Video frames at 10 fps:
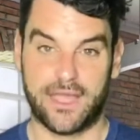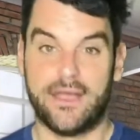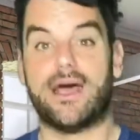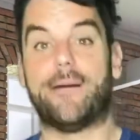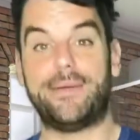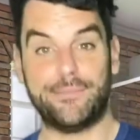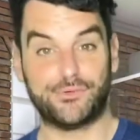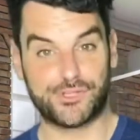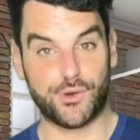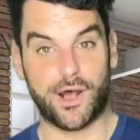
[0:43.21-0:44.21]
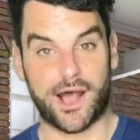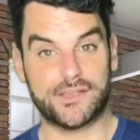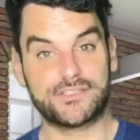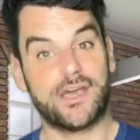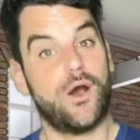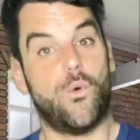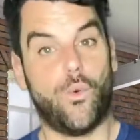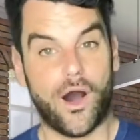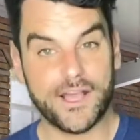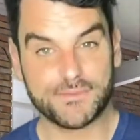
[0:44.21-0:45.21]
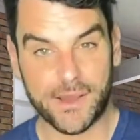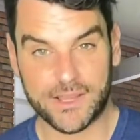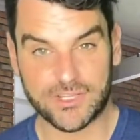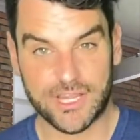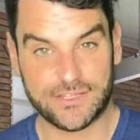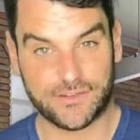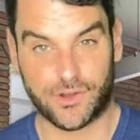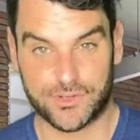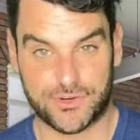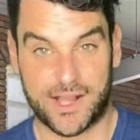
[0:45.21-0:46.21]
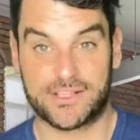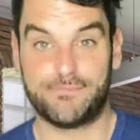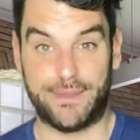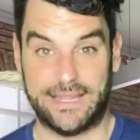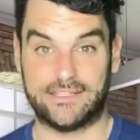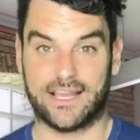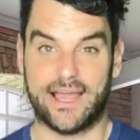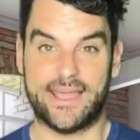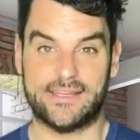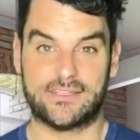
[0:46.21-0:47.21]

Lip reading: And people do ask, why is my exchange of contracts being delayed?